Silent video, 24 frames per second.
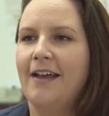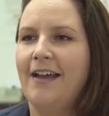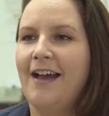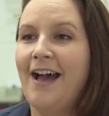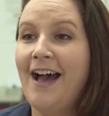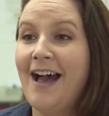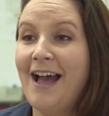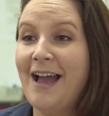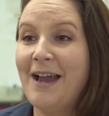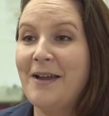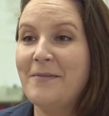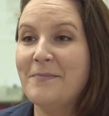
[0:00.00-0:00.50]

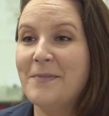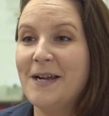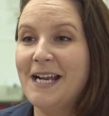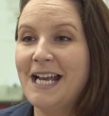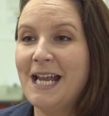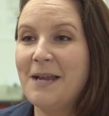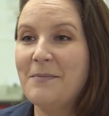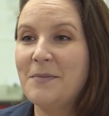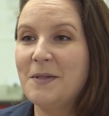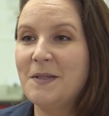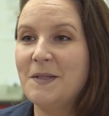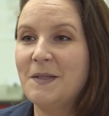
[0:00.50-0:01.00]
Hi, my
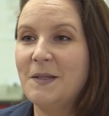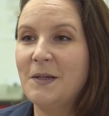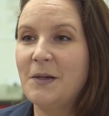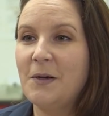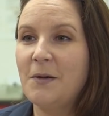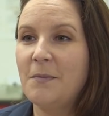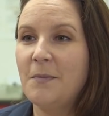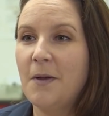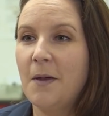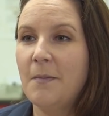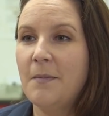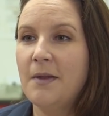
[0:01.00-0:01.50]
name is
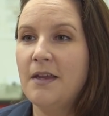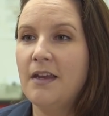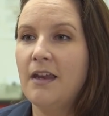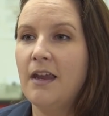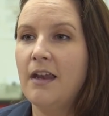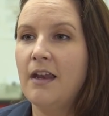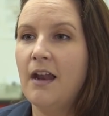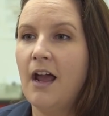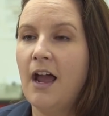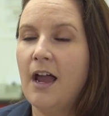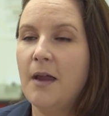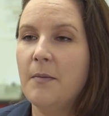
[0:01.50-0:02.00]
Sarah Putman,
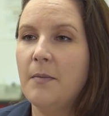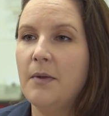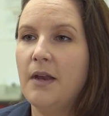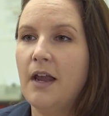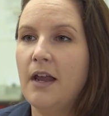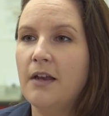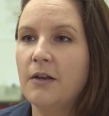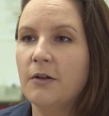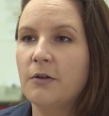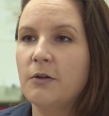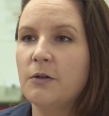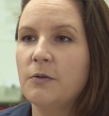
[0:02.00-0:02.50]
and I'm an
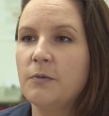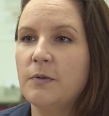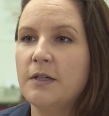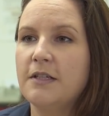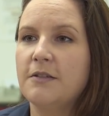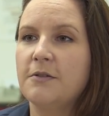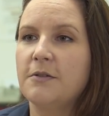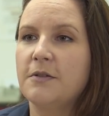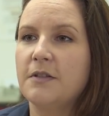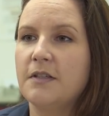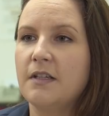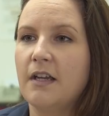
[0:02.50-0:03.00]
endocrine
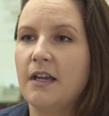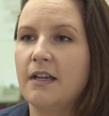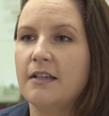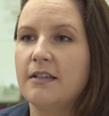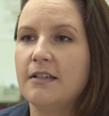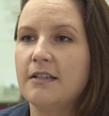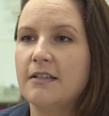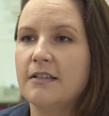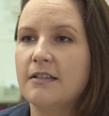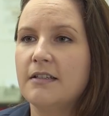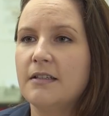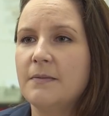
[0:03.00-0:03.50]
research
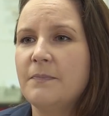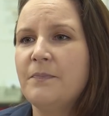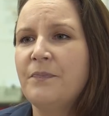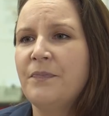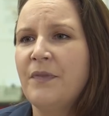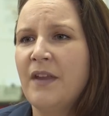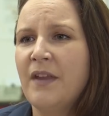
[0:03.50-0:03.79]
scientist